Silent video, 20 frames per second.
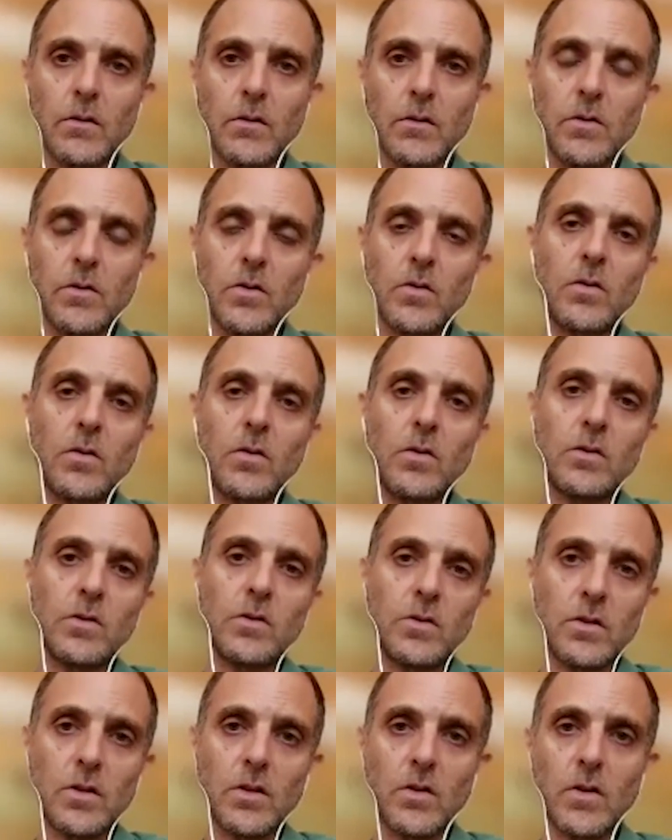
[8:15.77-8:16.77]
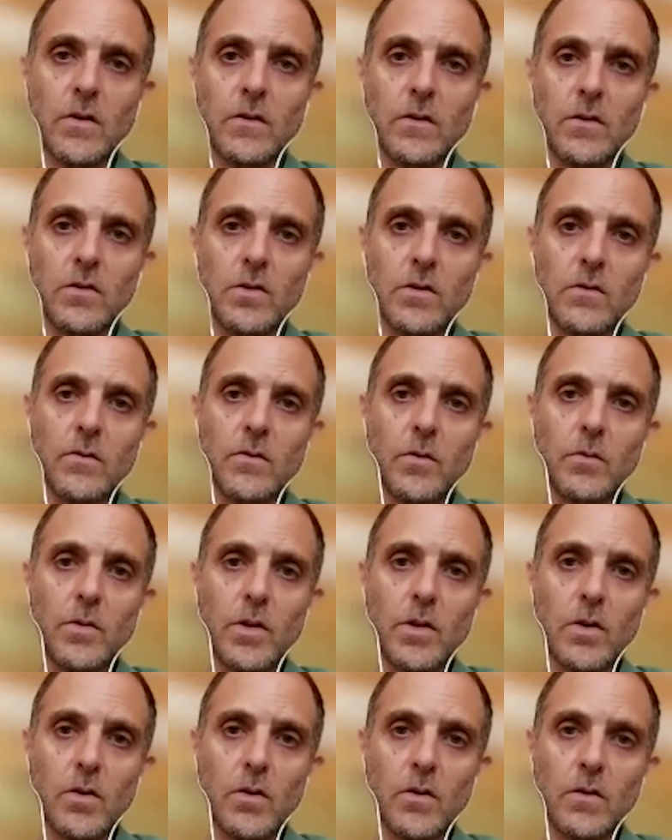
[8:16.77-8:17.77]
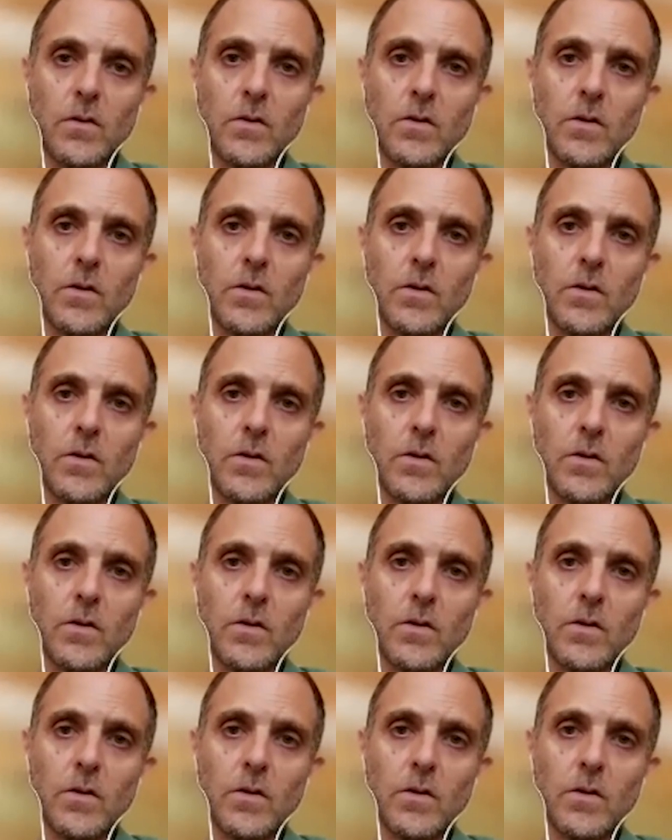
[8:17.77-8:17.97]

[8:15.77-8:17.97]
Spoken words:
not all the hostages from Nir Oz,